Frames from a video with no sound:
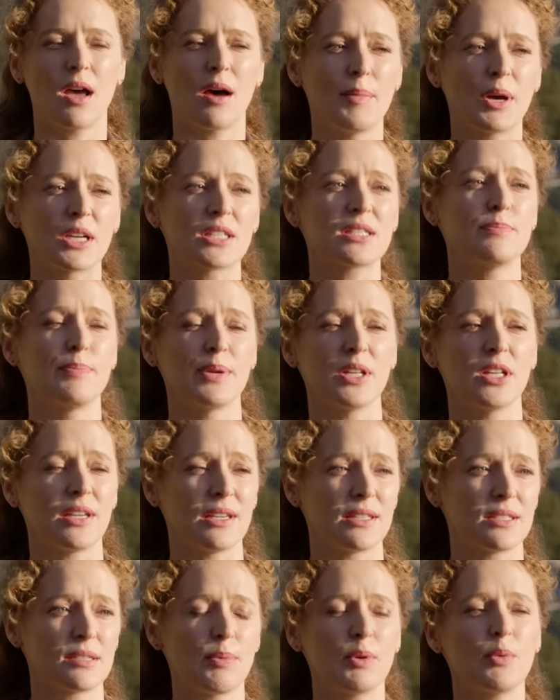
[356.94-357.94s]
amongst
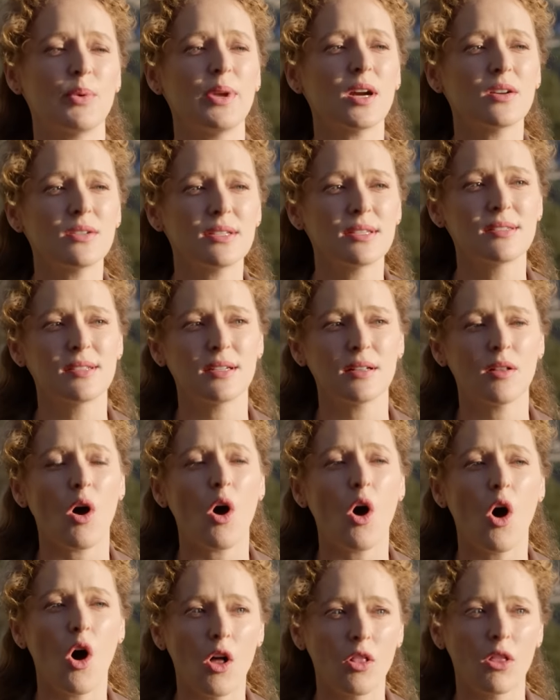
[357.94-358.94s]
billions, but we are still
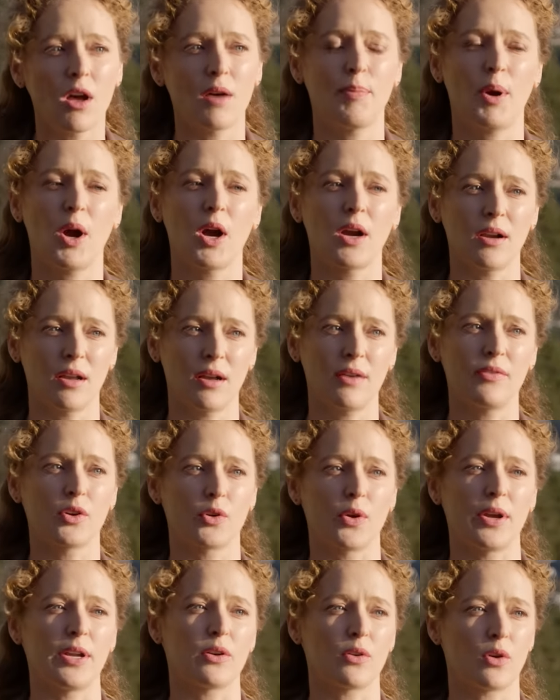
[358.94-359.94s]
all a part of a
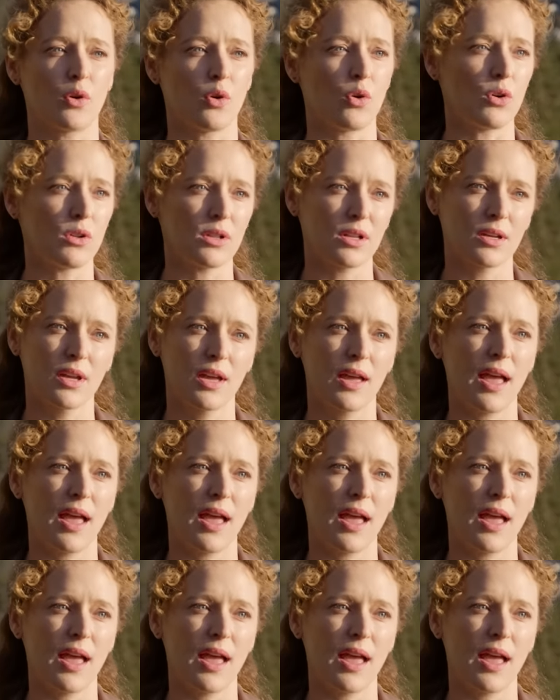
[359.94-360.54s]
greater whole.